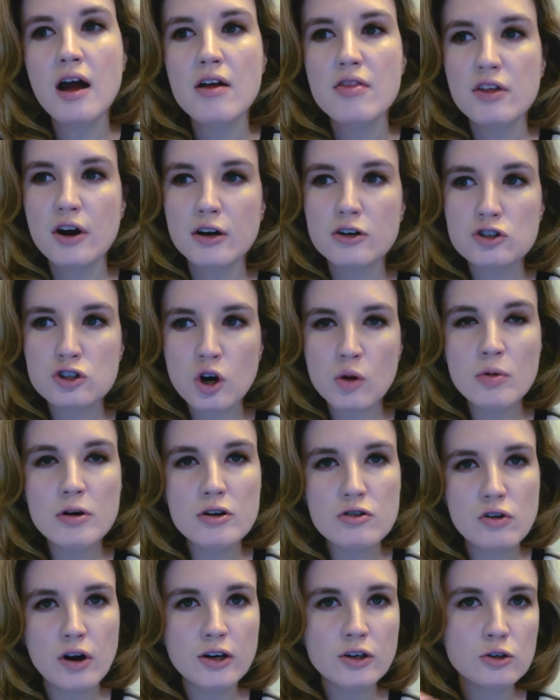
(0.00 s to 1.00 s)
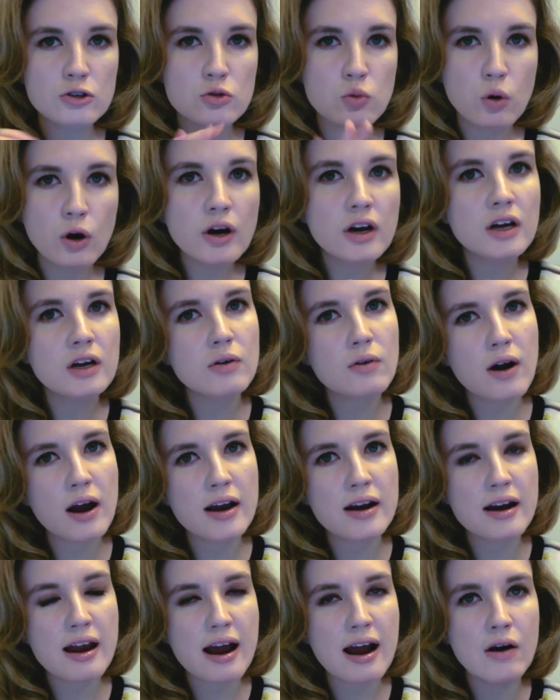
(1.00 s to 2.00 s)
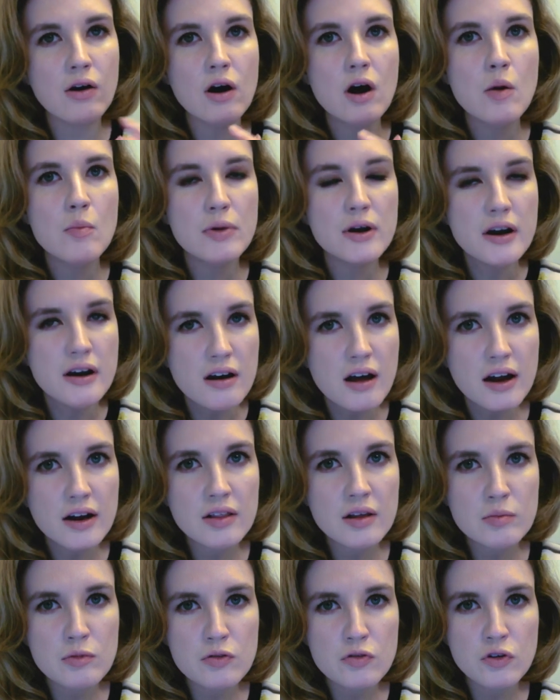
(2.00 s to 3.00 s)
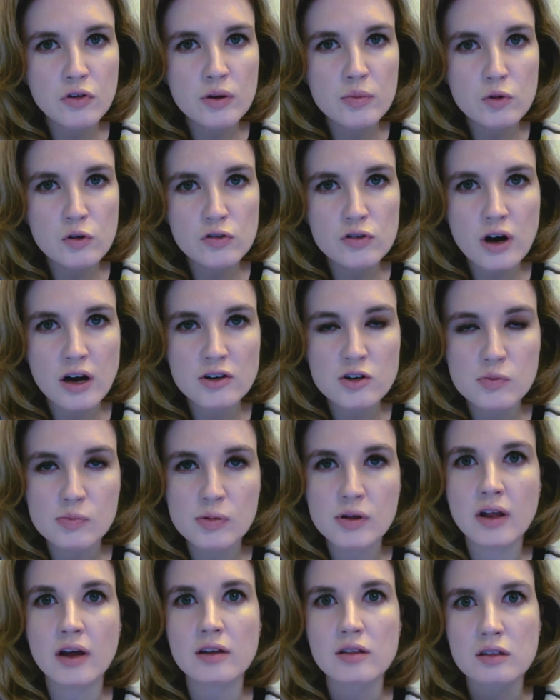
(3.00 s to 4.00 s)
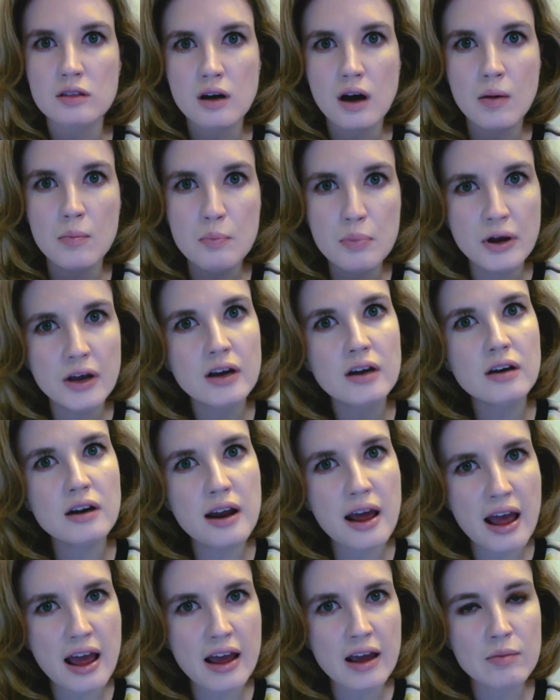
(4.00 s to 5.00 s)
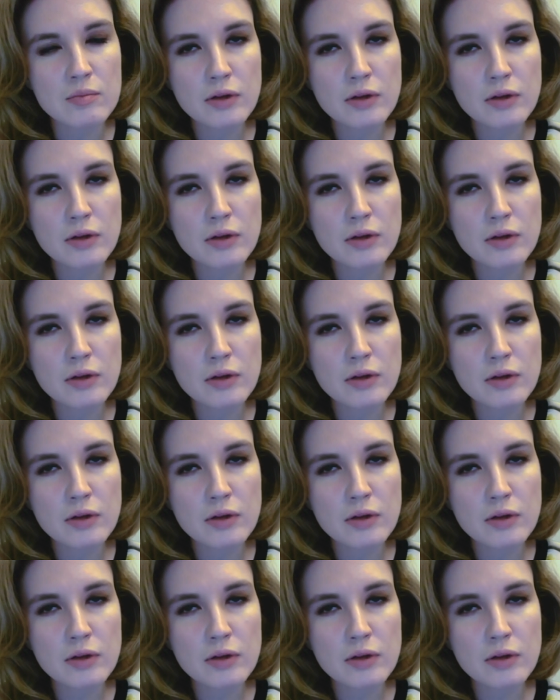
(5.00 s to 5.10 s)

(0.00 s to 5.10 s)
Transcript: There are so many directors working right now, but none of them have really moved on to be like a big name.